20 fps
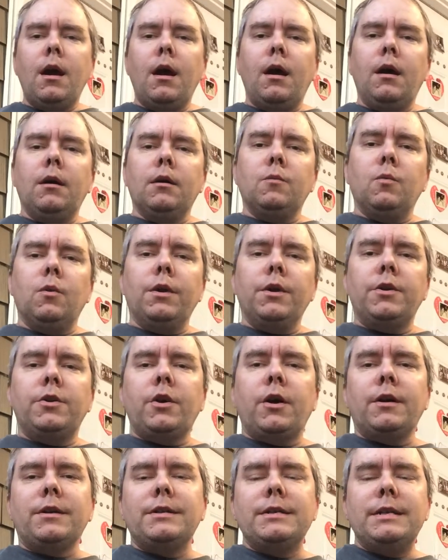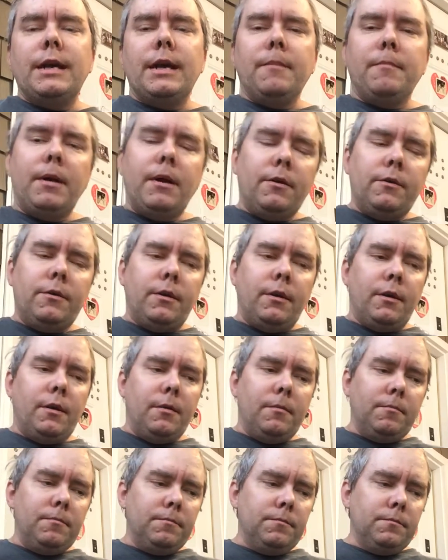Wanted to talk today about
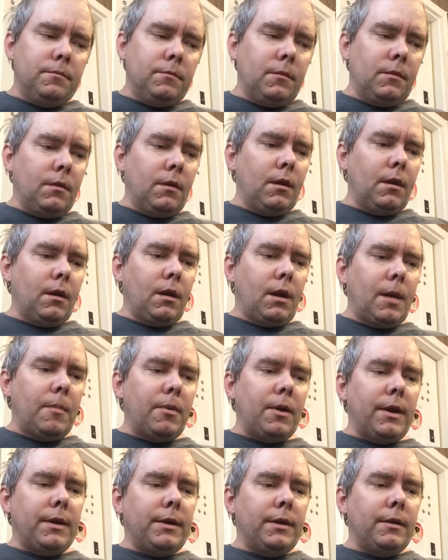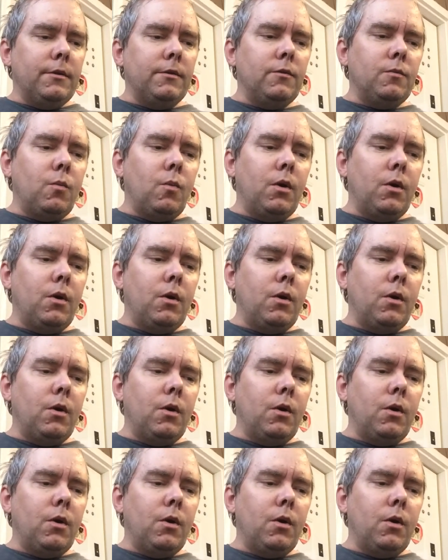a couple ideas.